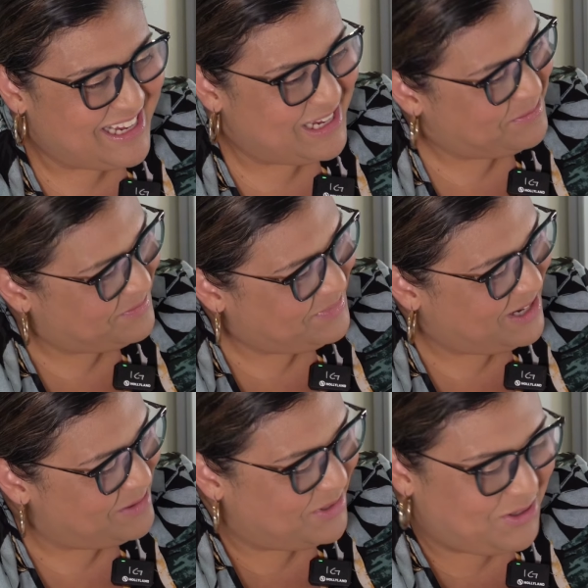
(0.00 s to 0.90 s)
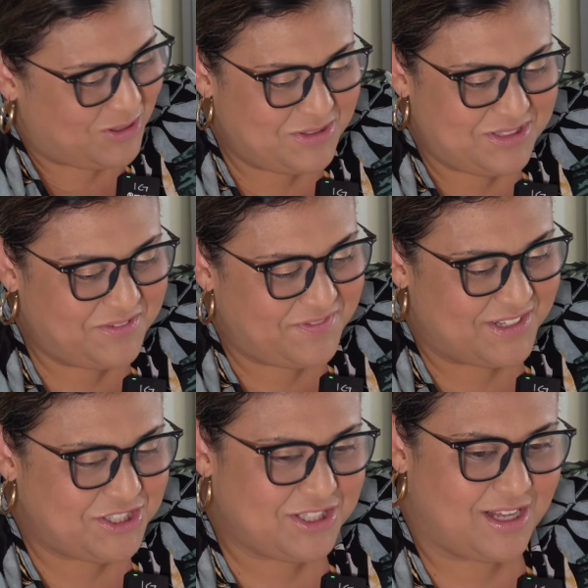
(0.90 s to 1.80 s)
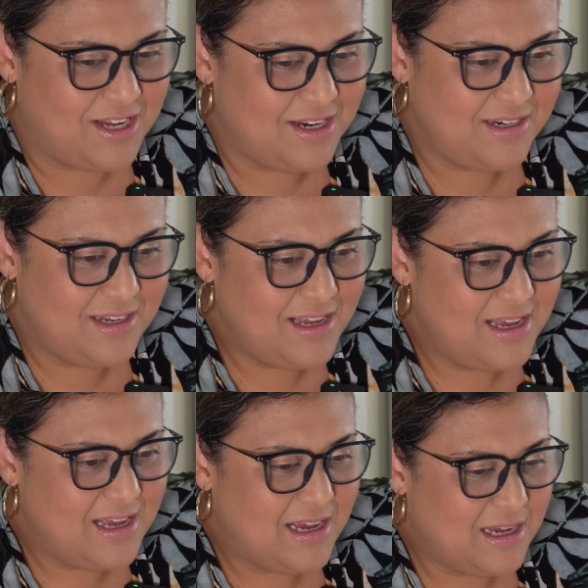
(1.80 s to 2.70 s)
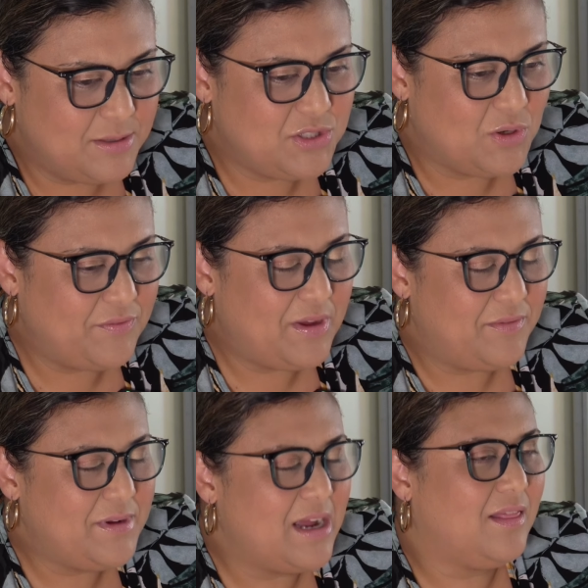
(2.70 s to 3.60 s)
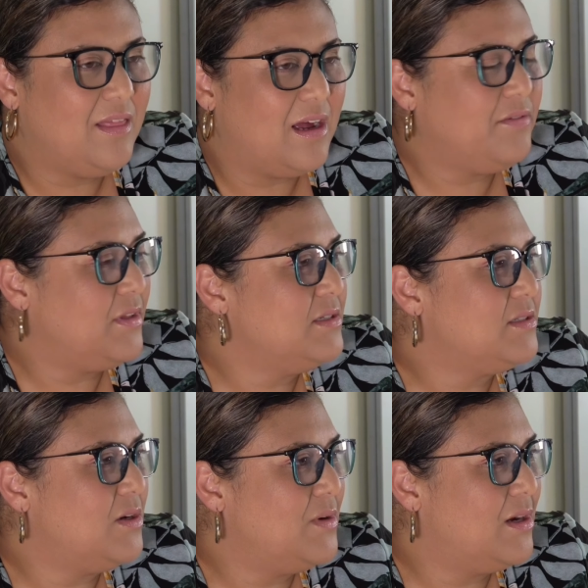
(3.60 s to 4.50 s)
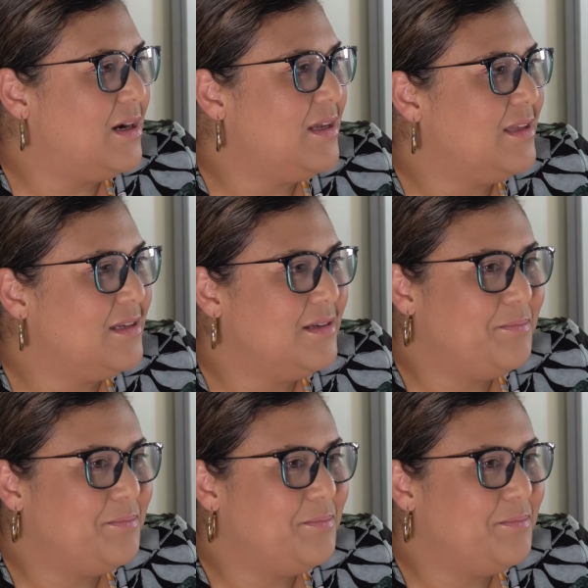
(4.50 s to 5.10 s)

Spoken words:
I'm coming close to the finish line. And so I've got a lot of things going on, and then